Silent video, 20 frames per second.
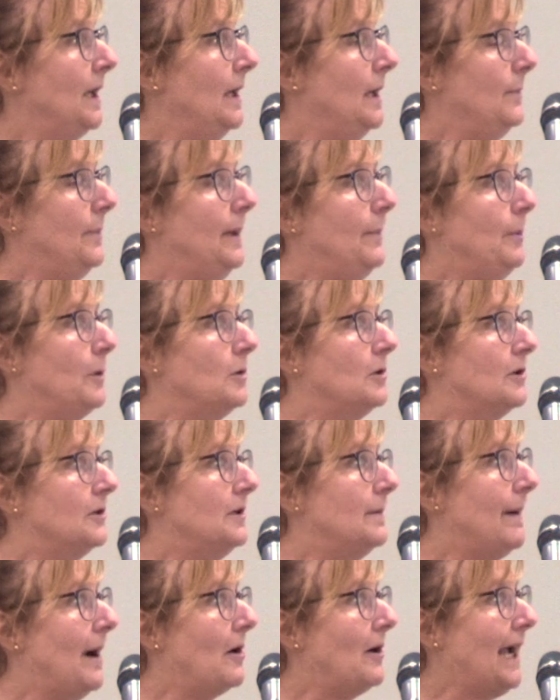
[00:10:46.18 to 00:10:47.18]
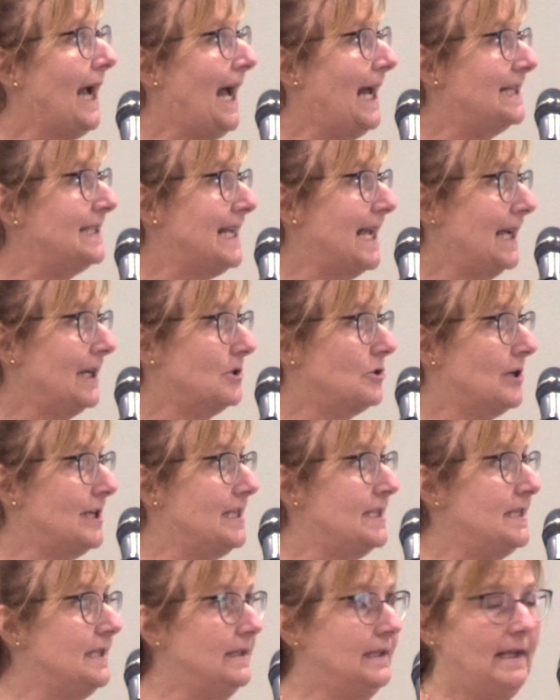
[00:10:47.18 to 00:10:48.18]
People learned about contact
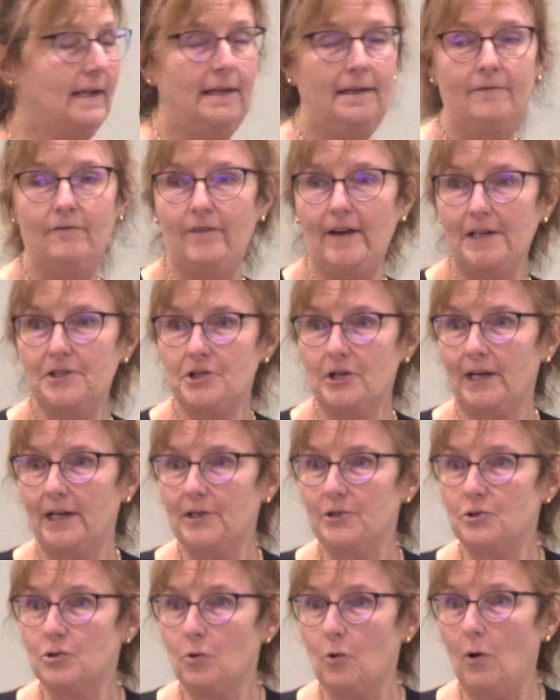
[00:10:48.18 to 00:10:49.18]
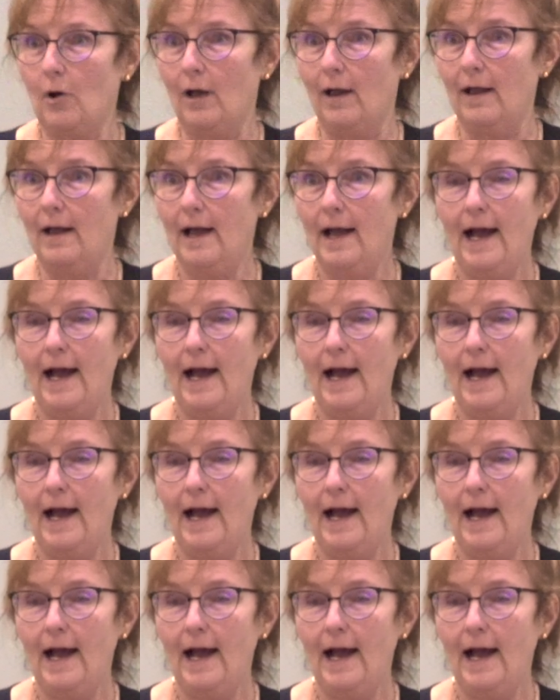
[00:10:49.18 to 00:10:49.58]
tracing and infection control.